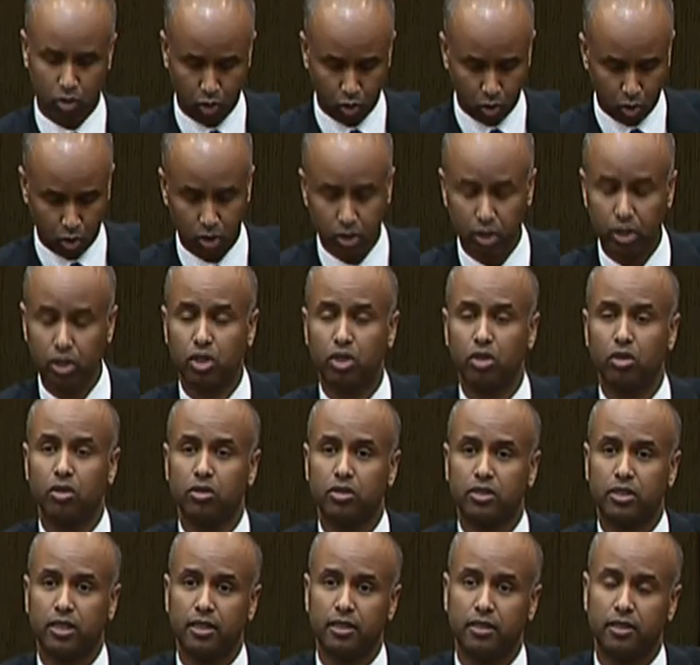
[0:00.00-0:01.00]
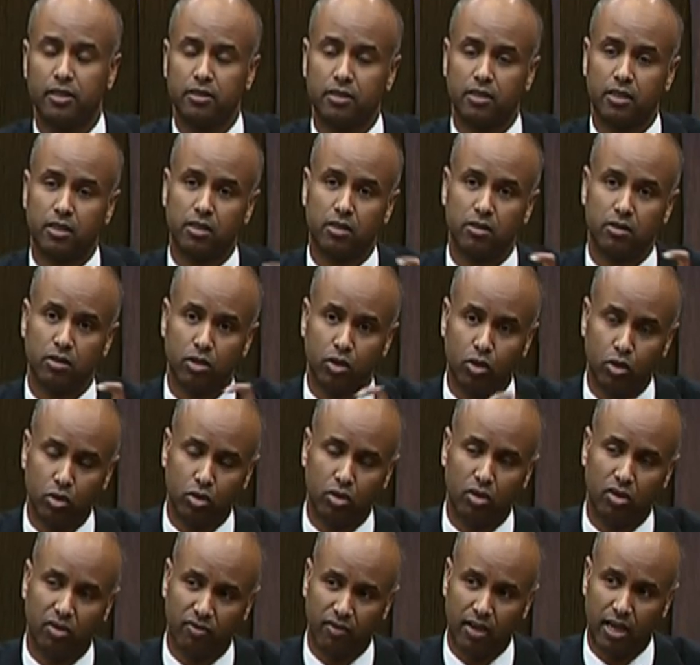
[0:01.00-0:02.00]
conditional sentences due
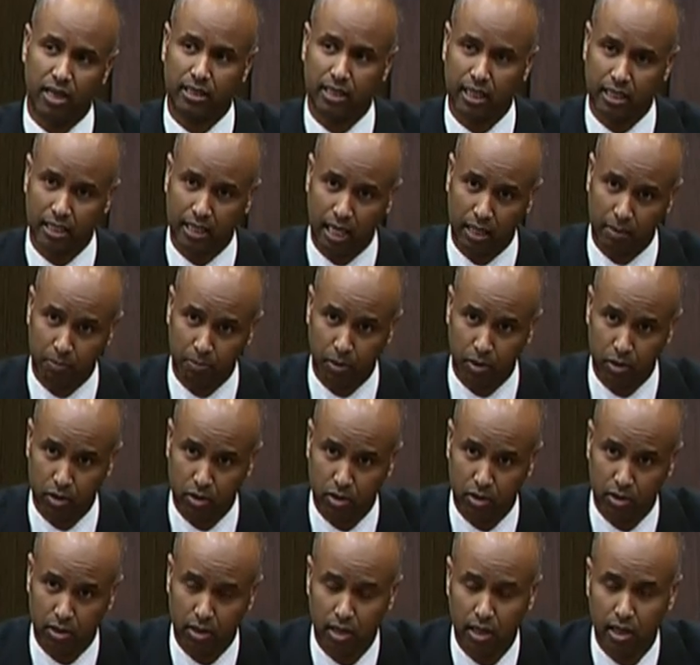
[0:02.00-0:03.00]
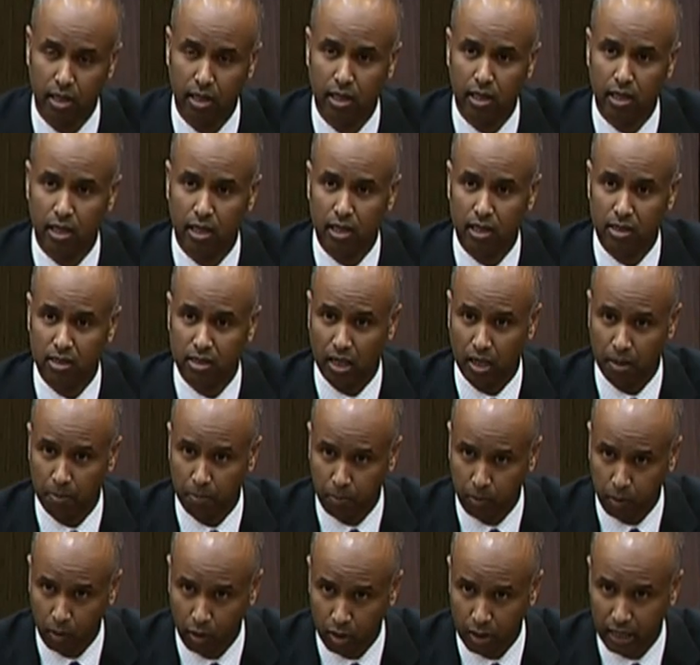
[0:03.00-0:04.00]
to the fact that that person is
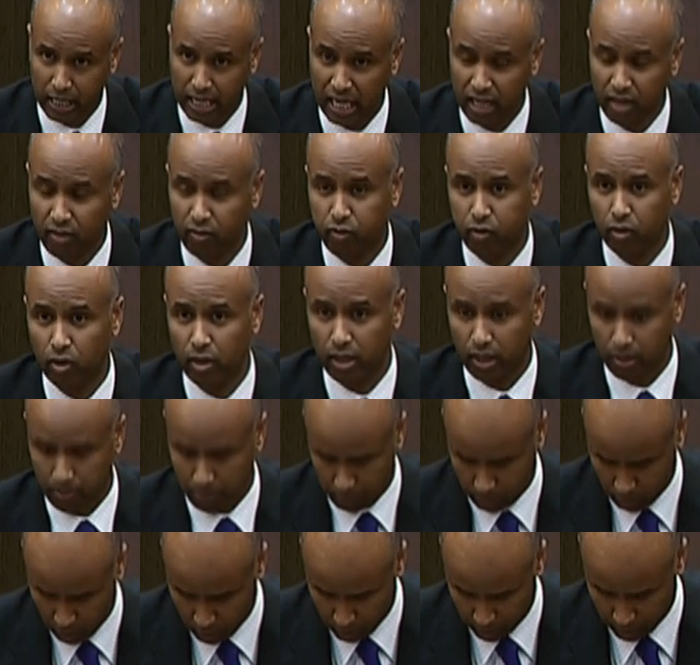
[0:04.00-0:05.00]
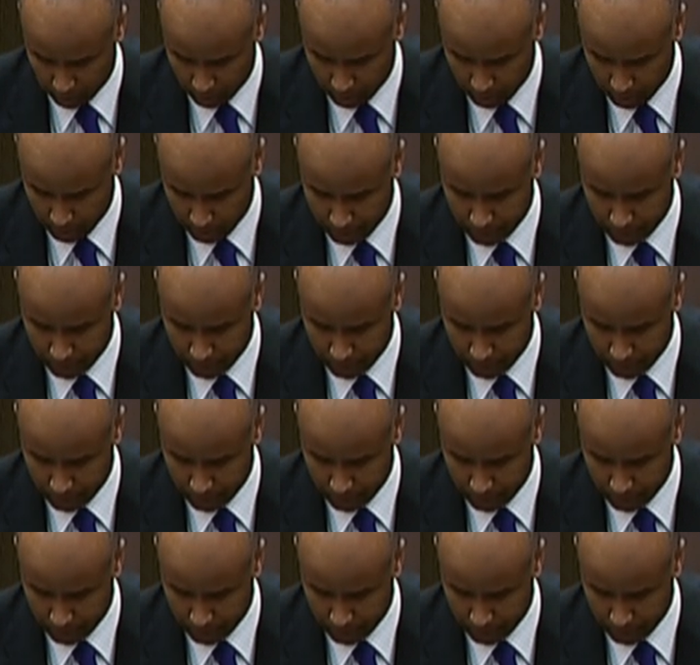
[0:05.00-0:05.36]
gainfully employed.